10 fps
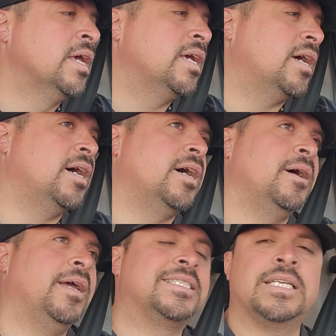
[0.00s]

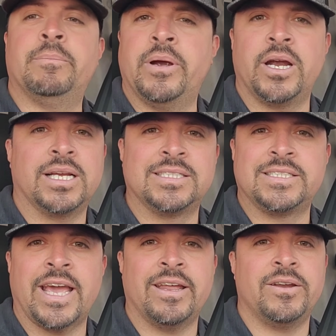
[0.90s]
It's an American
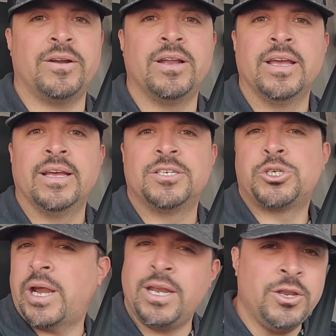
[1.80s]
standard
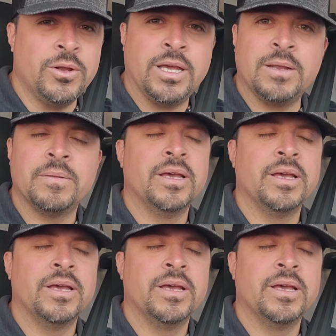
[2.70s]
Trane unit,